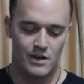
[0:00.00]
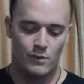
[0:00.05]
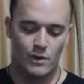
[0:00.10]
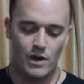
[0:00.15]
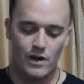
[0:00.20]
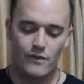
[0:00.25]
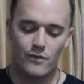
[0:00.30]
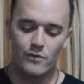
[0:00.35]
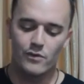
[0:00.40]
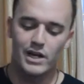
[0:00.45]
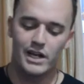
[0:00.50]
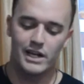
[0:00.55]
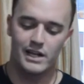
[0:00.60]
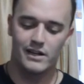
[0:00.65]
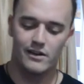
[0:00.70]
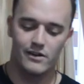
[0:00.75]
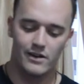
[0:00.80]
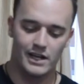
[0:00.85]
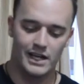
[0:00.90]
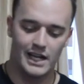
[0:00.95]
We even read
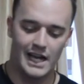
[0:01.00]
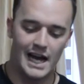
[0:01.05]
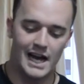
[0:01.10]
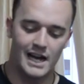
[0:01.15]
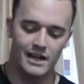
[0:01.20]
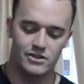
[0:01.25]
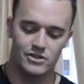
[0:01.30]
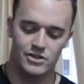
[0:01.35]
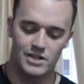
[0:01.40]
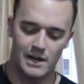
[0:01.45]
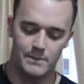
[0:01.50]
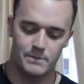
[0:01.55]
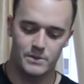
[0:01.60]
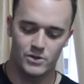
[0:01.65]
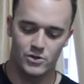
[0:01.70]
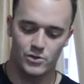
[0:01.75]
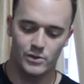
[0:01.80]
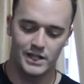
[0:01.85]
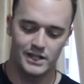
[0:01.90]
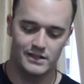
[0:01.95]
here in Acts
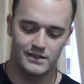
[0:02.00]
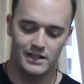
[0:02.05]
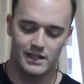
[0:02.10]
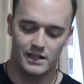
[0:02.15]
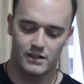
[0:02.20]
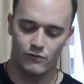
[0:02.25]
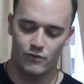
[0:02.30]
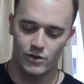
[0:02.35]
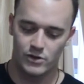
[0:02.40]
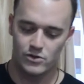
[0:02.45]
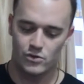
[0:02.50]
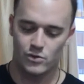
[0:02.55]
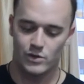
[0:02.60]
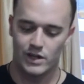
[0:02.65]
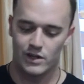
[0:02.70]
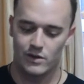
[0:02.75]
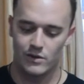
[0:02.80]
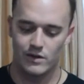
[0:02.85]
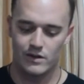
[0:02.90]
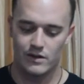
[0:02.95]
chapter 26, verse
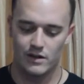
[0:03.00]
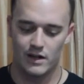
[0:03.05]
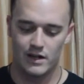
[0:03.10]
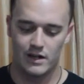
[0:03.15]
20